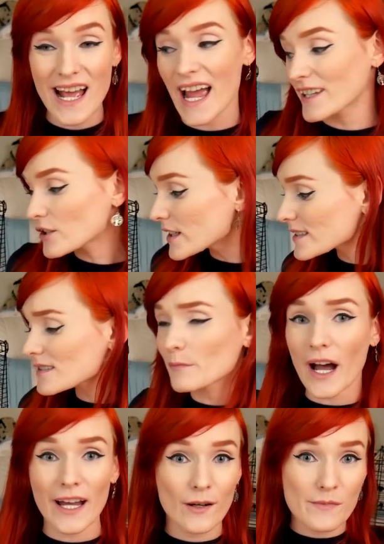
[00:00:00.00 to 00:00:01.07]
and there is some
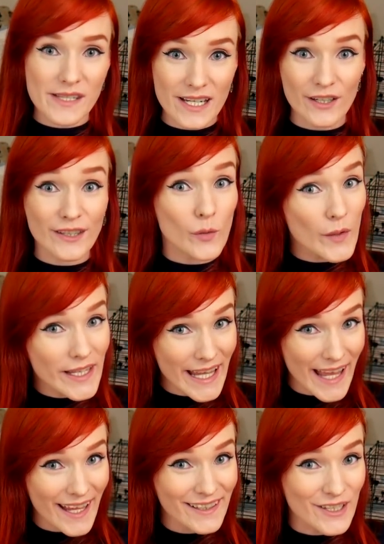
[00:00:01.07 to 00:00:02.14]
items here that we
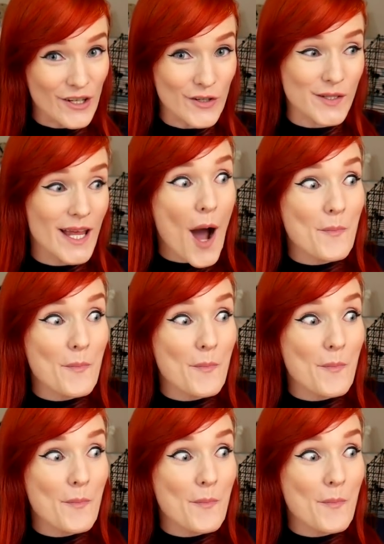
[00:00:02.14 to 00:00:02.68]
can use,